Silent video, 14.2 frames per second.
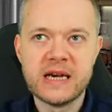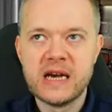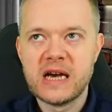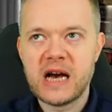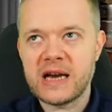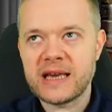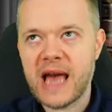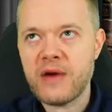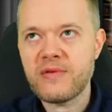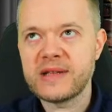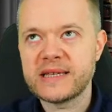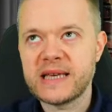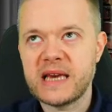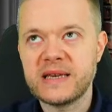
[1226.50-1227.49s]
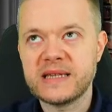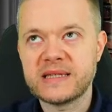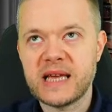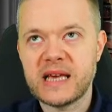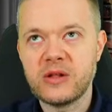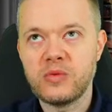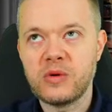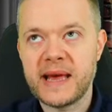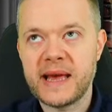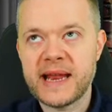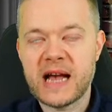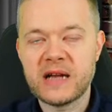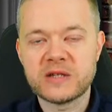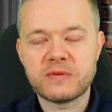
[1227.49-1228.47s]
I guarantee this deal will be
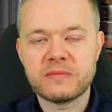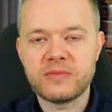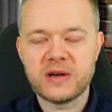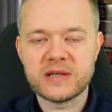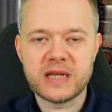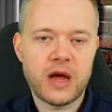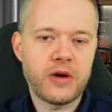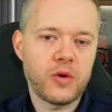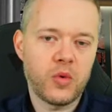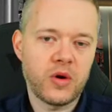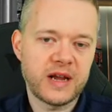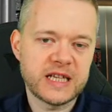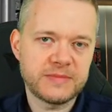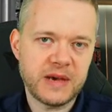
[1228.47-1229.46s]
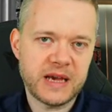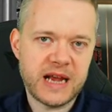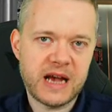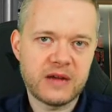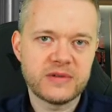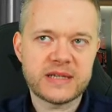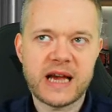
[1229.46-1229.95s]
announced when Barcelona want it to be announced.